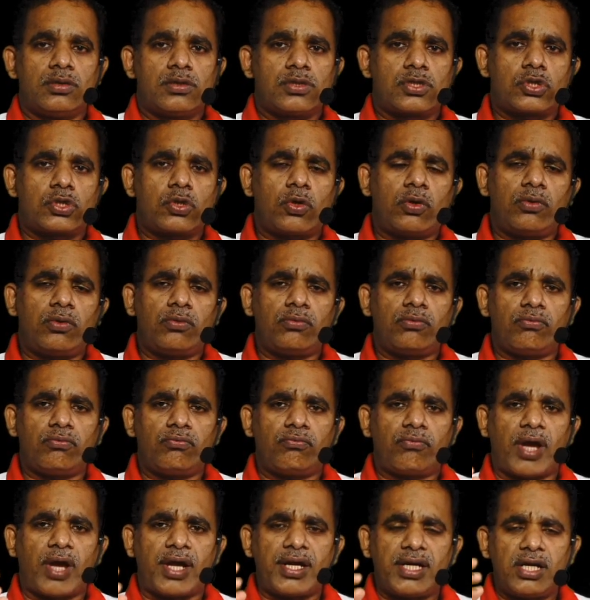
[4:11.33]
So
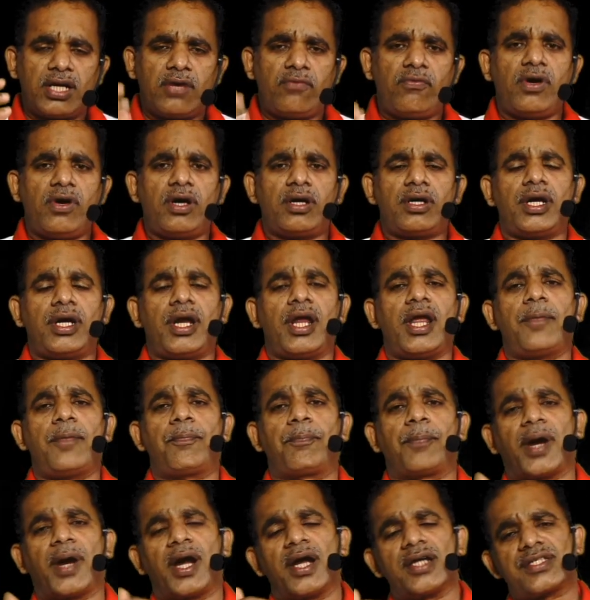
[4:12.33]
whenever a
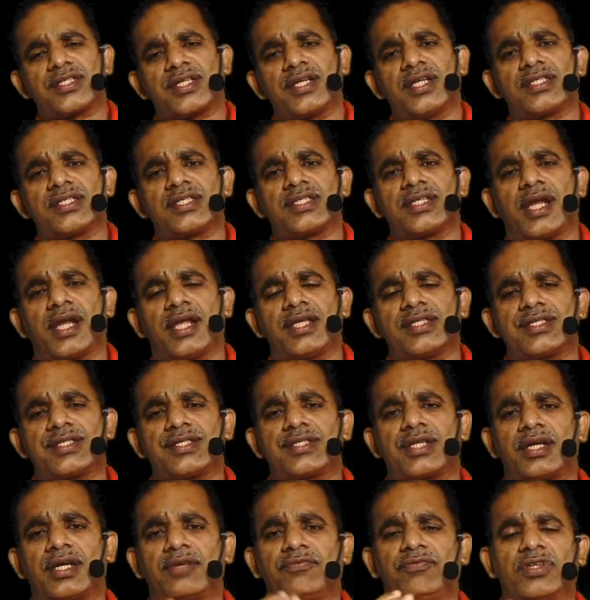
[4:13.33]
person is
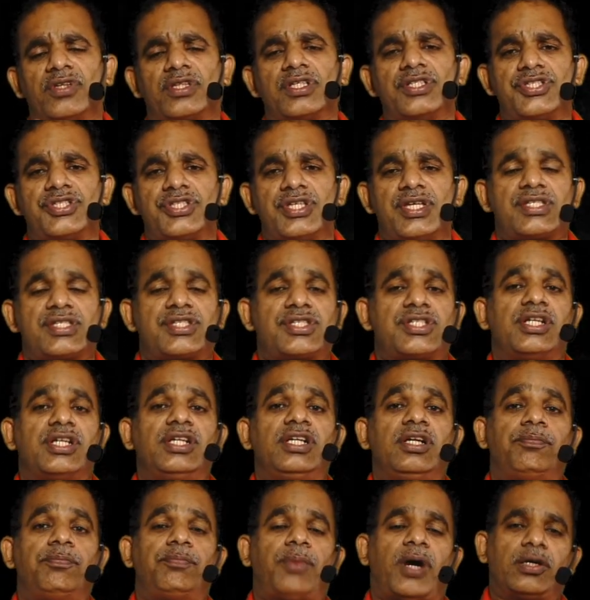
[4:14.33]
registering with the
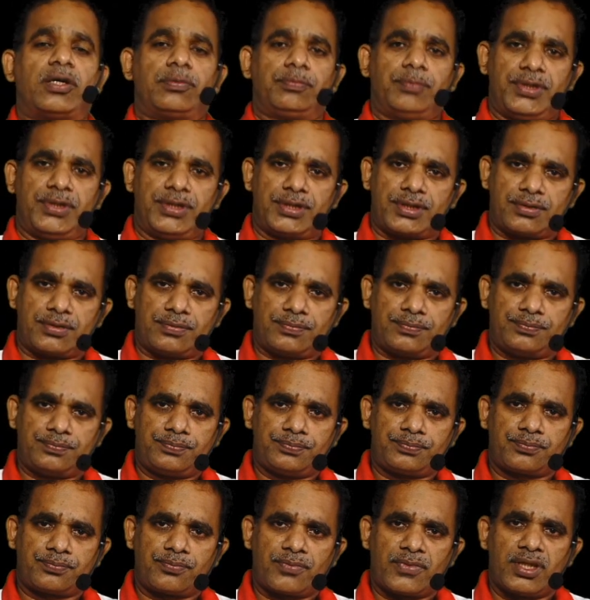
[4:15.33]
GST department,
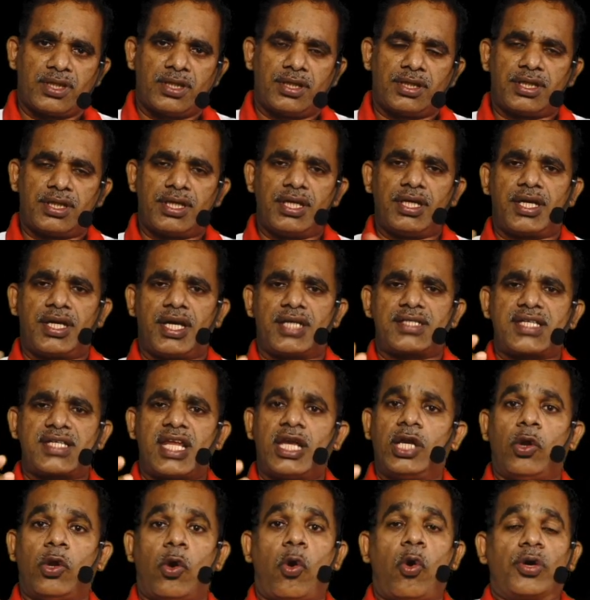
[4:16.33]
he gets
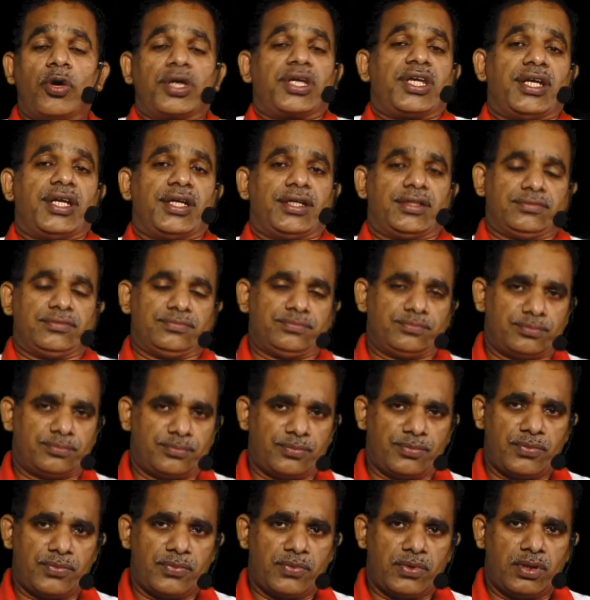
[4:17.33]
a login
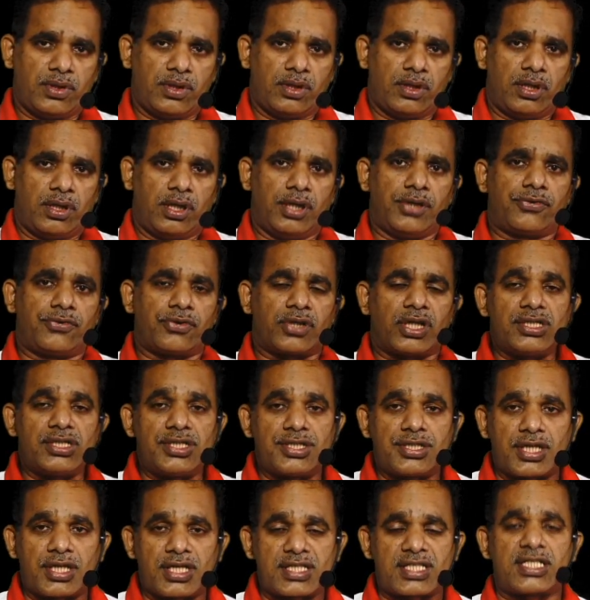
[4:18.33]
into the
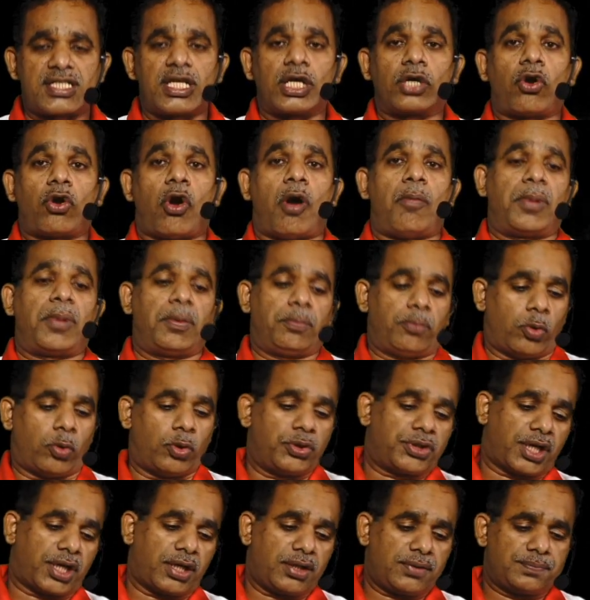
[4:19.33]
GST common
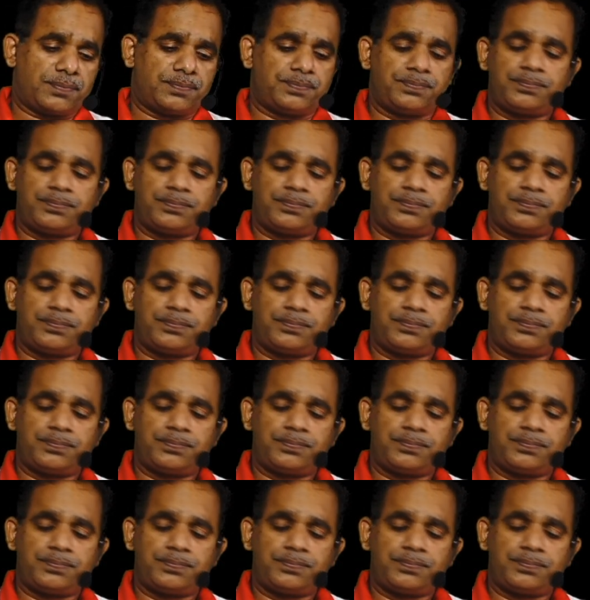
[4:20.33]
portal.